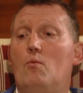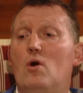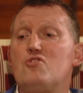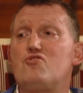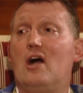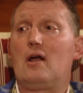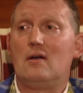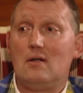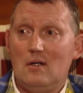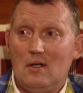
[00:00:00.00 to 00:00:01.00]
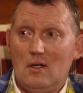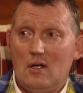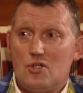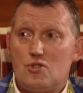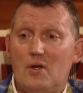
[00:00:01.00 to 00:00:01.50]
One drug,
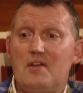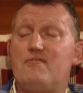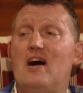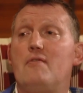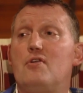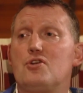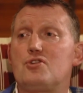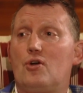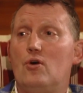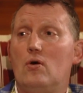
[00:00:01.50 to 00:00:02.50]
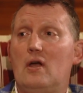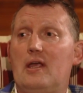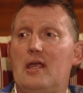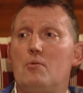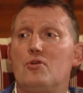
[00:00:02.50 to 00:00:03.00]
25 years ago, it
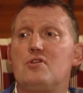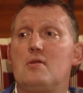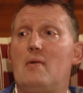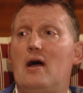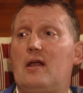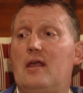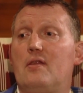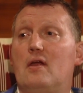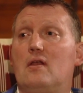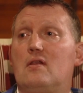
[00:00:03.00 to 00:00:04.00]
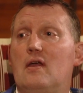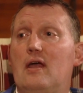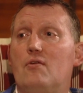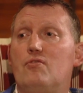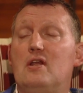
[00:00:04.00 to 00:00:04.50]
came onto the market
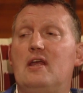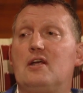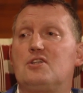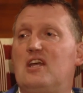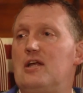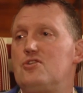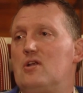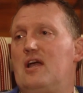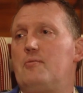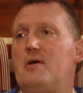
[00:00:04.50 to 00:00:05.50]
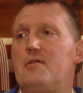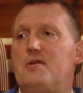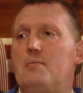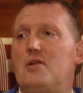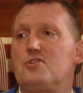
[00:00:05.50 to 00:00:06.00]
that really extends your life by
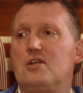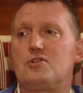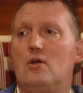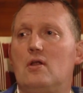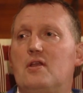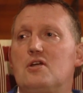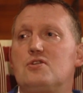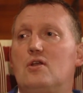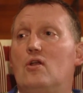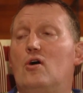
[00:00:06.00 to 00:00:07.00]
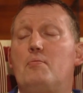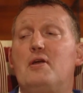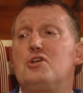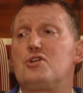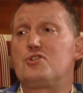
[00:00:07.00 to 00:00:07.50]
3 months. That's all it does, and a lot of
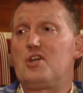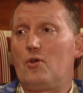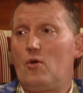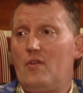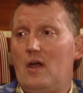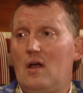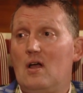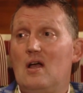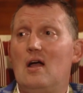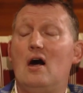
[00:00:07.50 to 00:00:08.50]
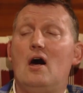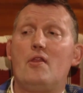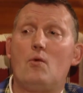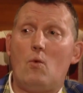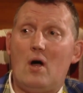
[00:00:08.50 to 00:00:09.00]
patients aren't on that.
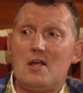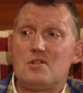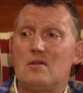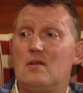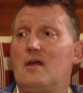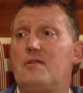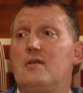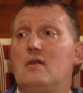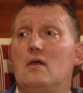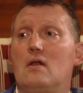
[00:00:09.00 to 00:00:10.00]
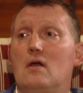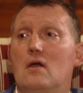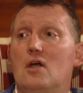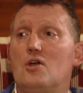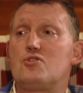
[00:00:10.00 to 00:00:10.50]
Otherwise, nothing there.
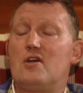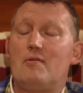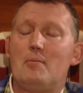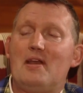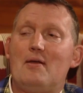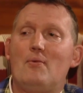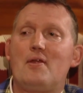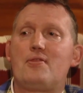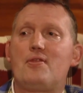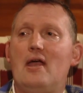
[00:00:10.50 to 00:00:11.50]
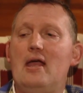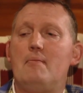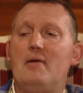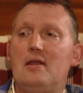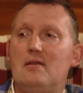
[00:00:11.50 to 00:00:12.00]
So everybody with
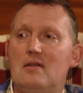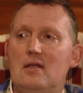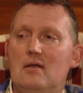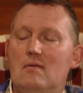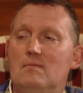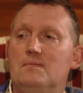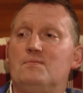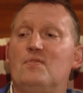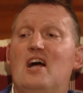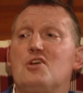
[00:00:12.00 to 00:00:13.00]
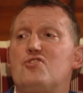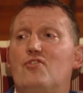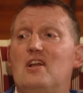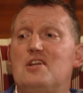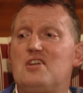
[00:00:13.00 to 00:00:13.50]
MND has to
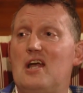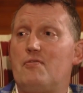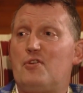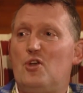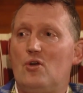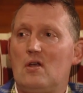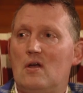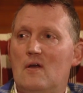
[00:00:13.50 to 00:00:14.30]
really self-cure.